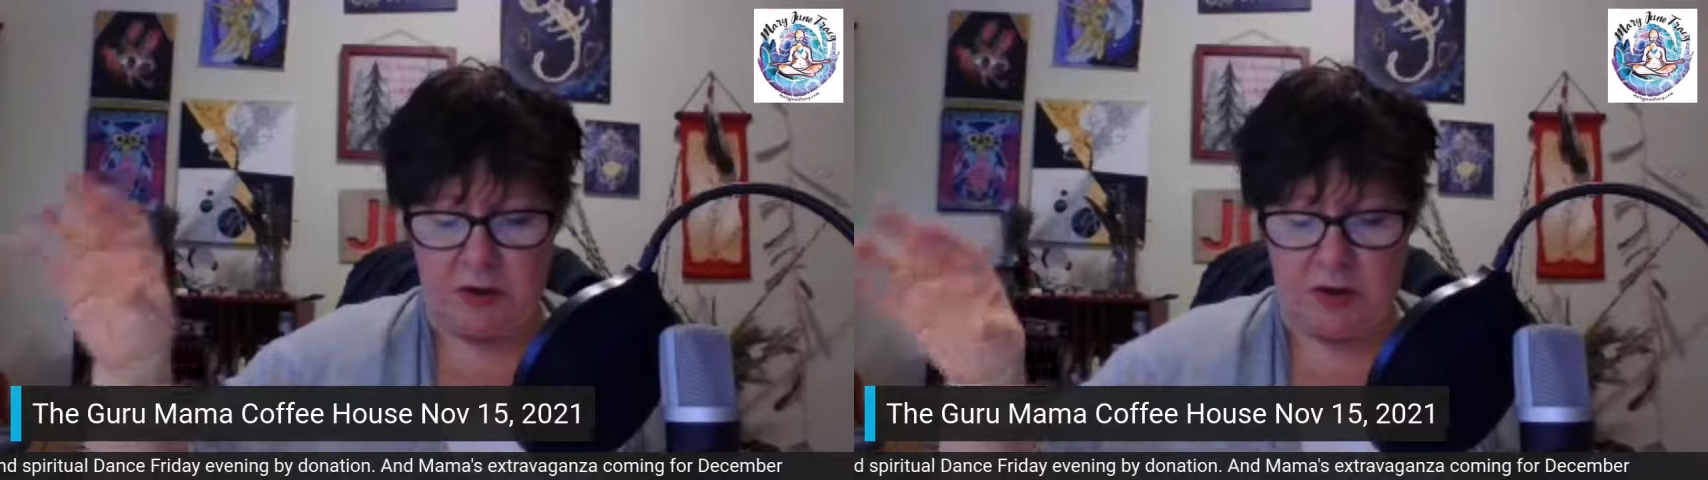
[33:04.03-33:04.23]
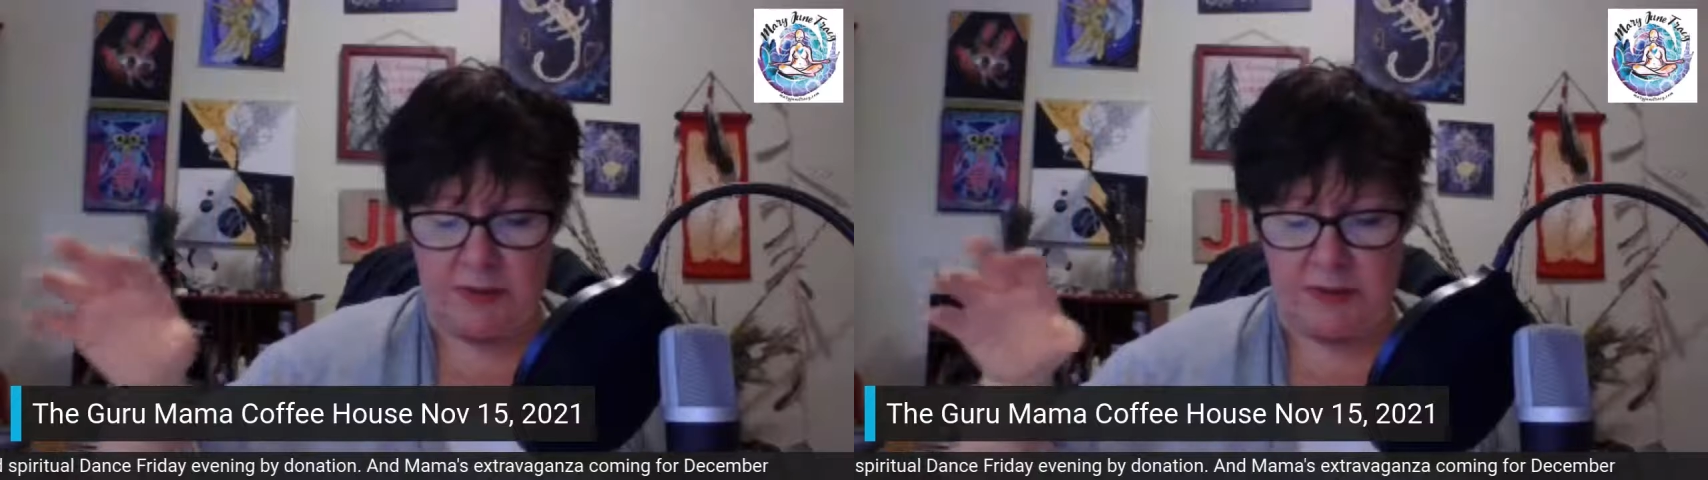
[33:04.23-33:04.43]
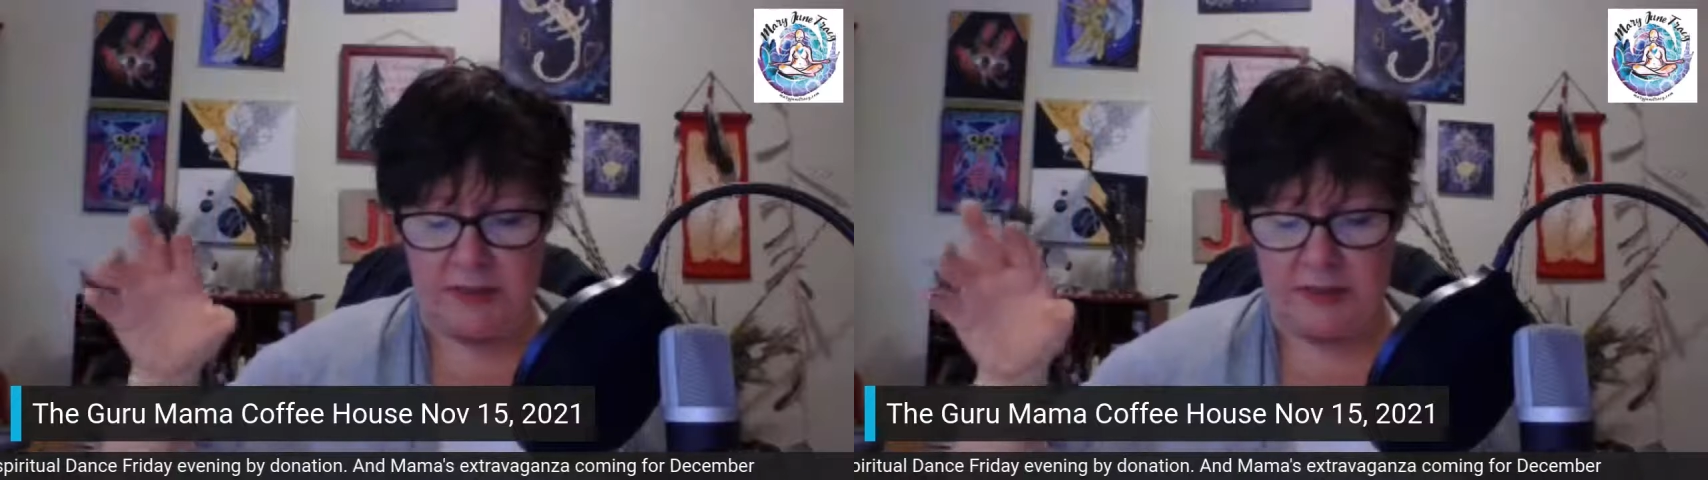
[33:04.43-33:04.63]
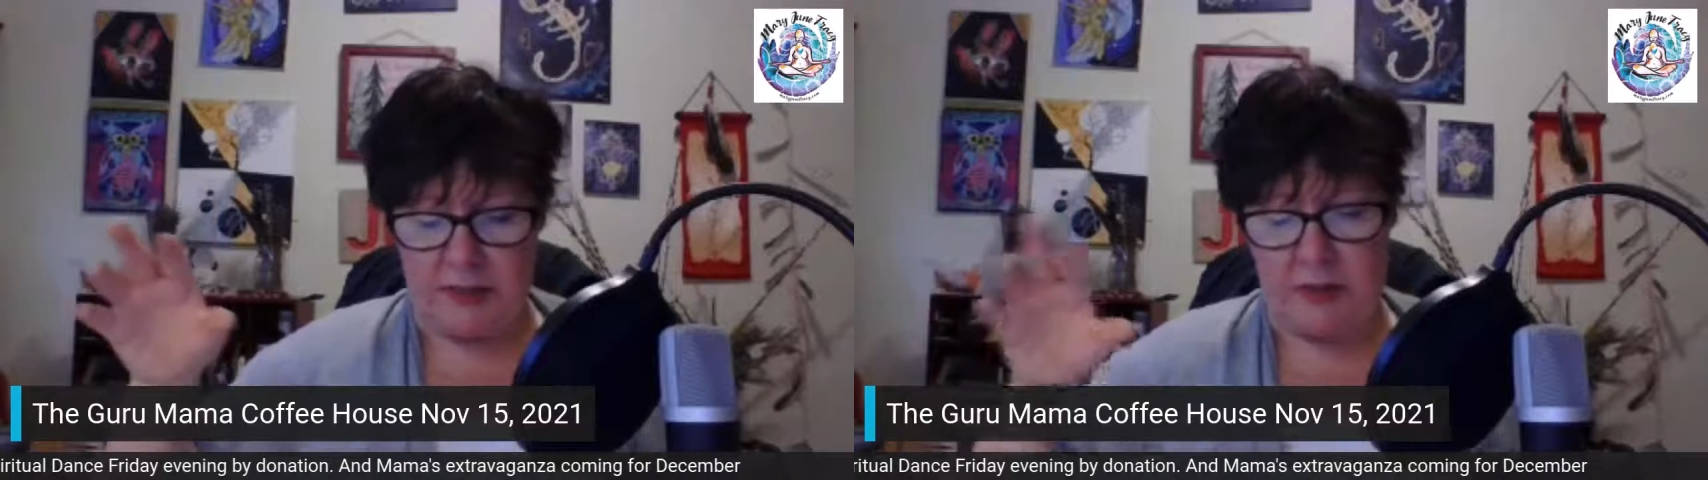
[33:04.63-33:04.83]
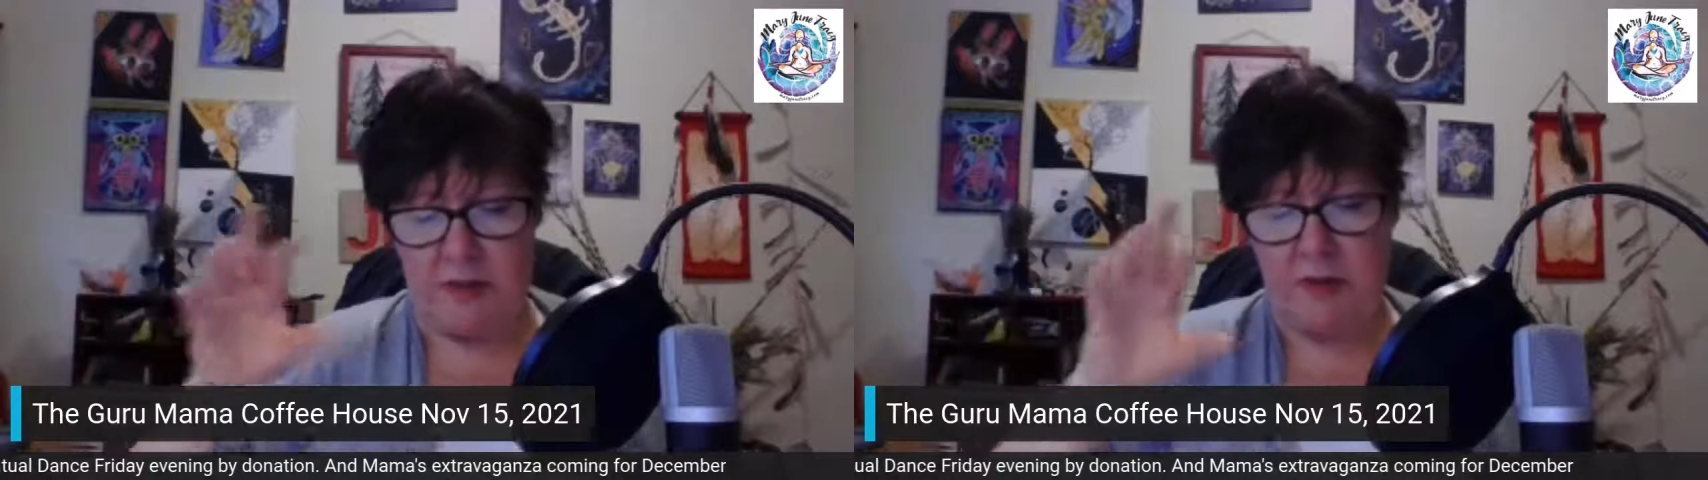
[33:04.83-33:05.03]
coming in.
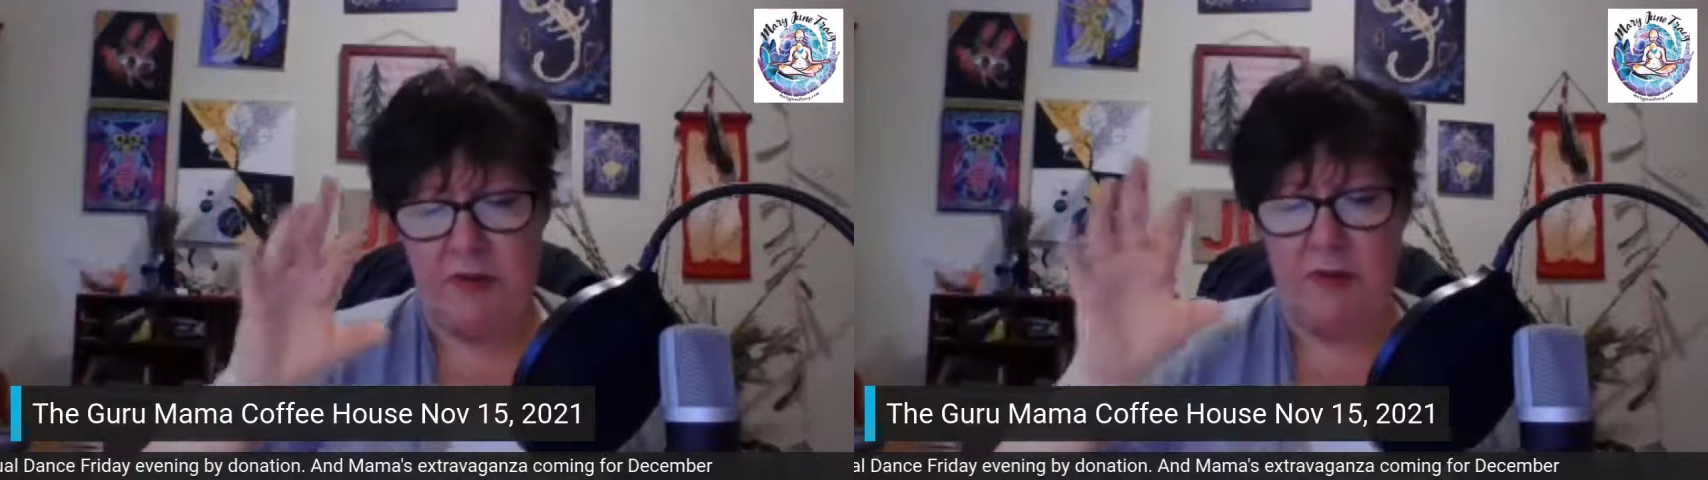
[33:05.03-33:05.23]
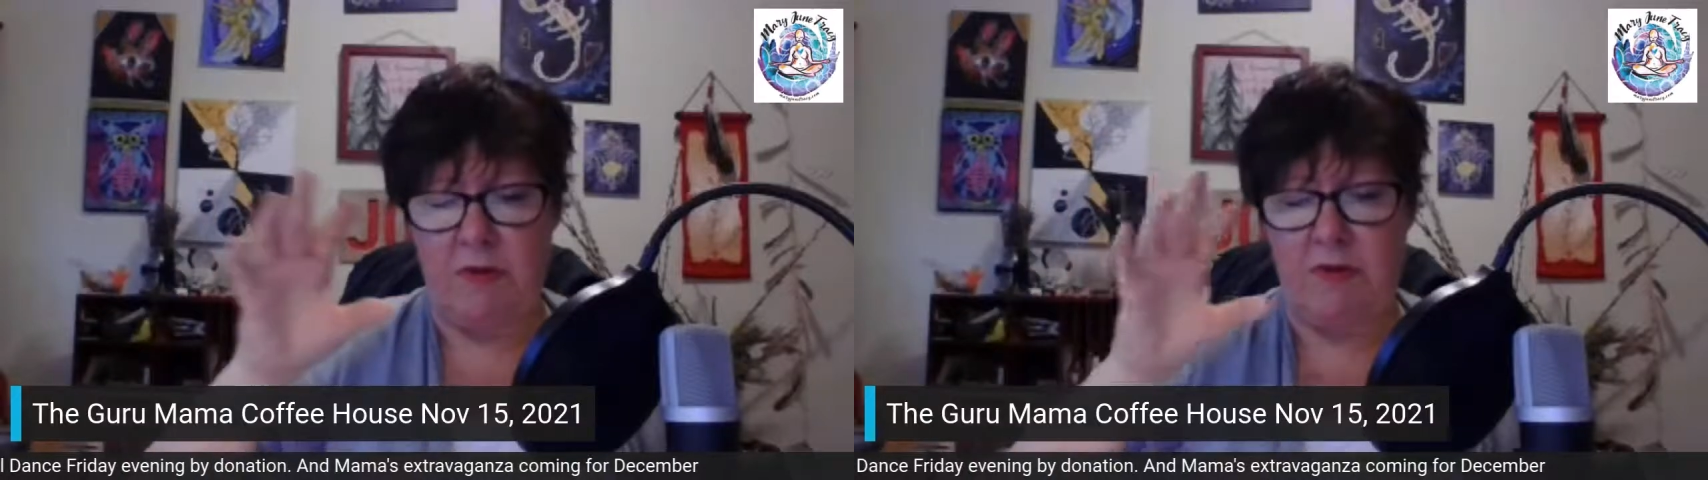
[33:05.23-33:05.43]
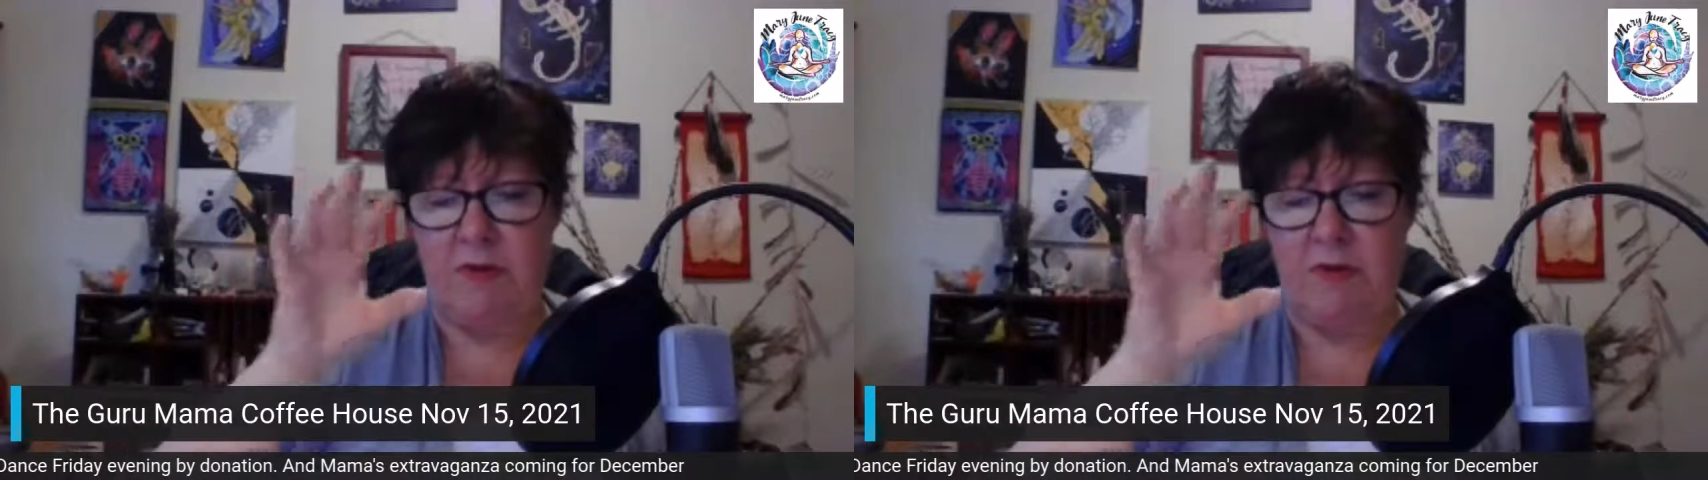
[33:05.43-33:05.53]
So, if